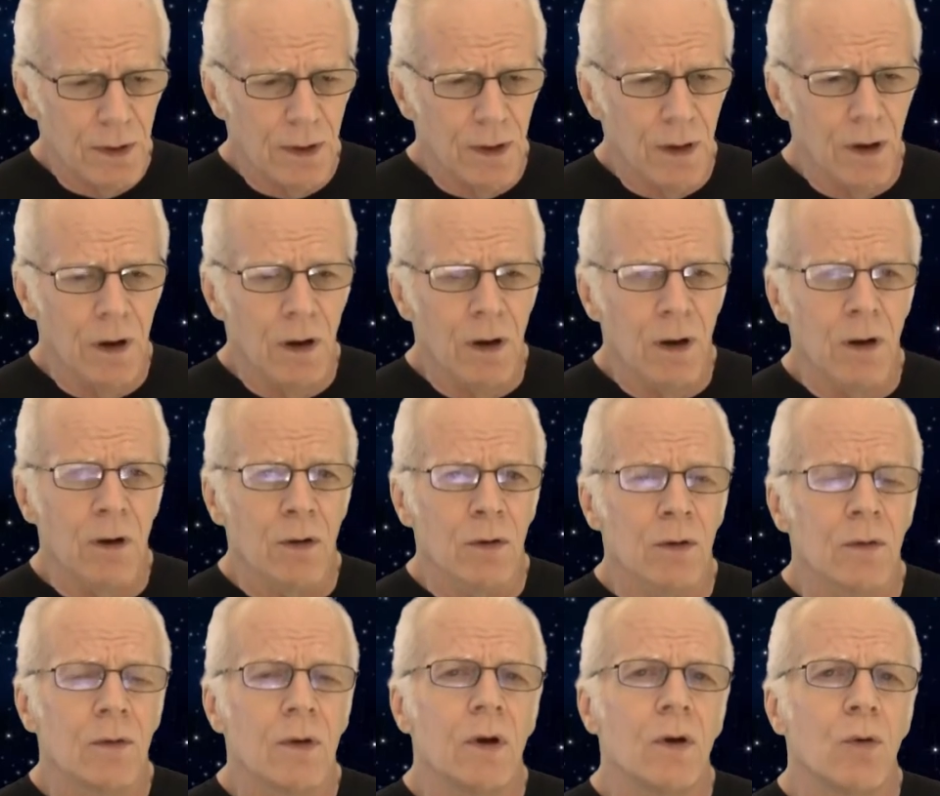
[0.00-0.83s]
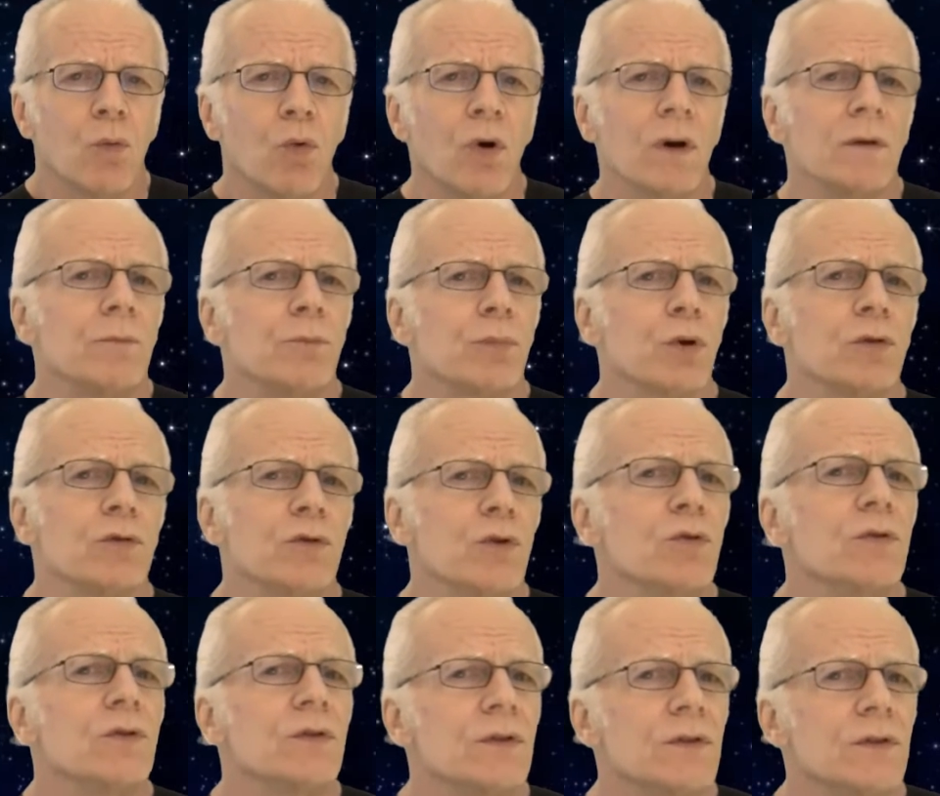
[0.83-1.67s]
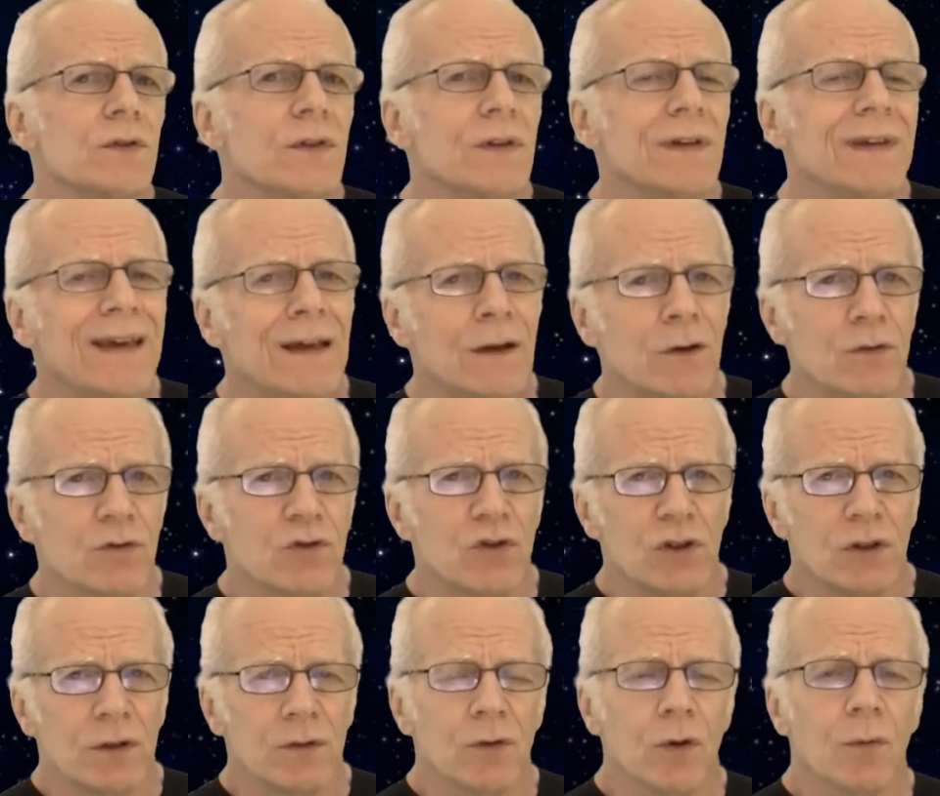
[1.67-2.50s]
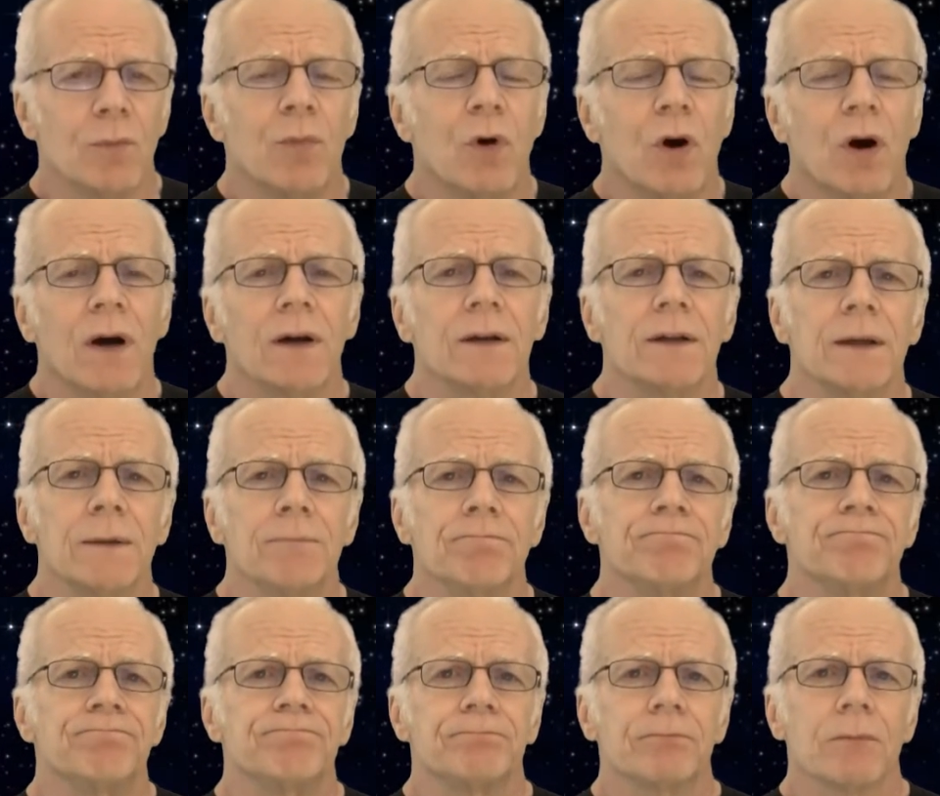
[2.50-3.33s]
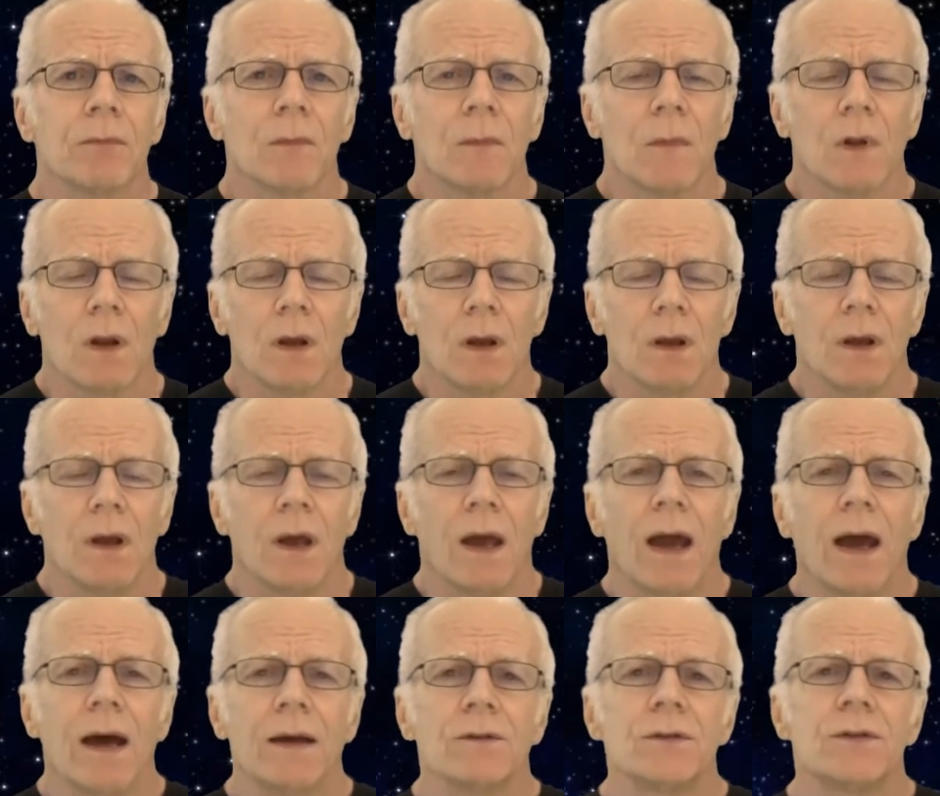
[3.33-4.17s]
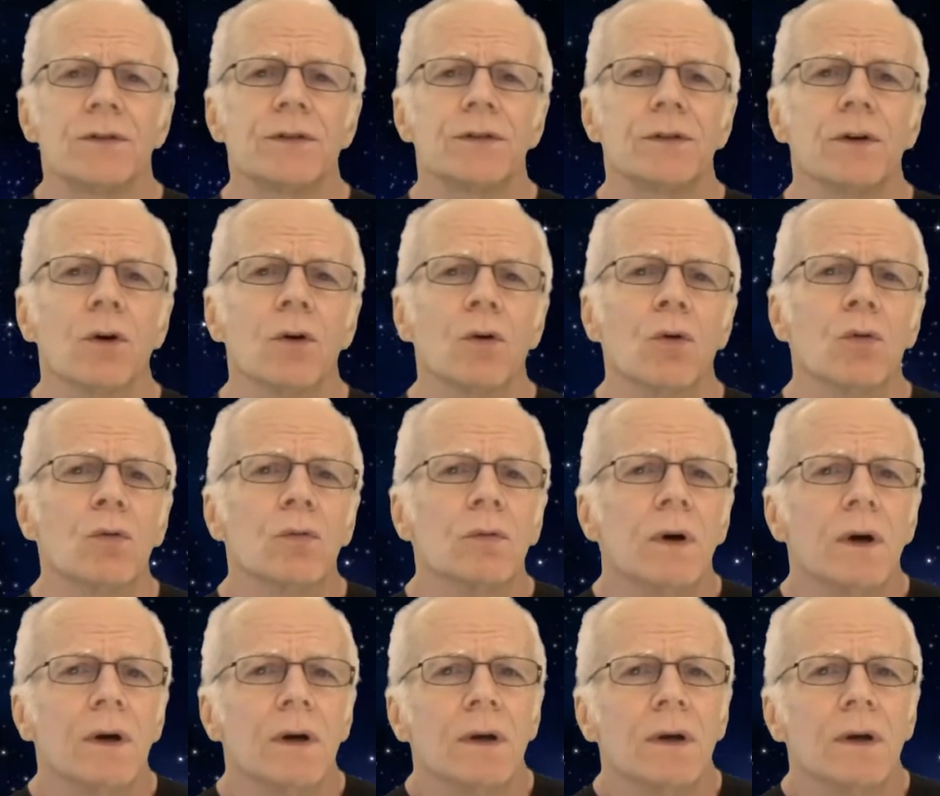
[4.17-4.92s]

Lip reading: are what produces the energy in your body. And so